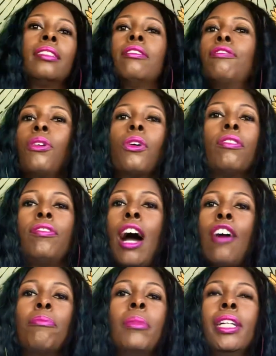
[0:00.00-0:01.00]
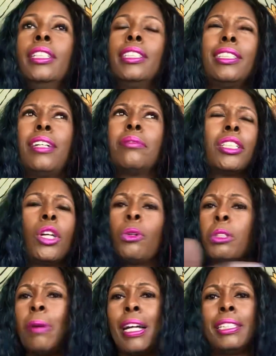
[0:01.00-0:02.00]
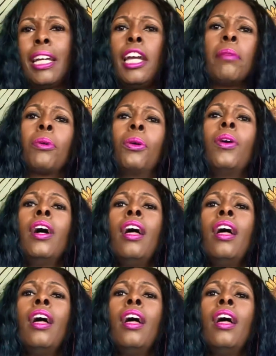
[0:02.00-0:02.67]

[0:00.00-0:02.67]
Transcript: 4 or 5 months goes back to April.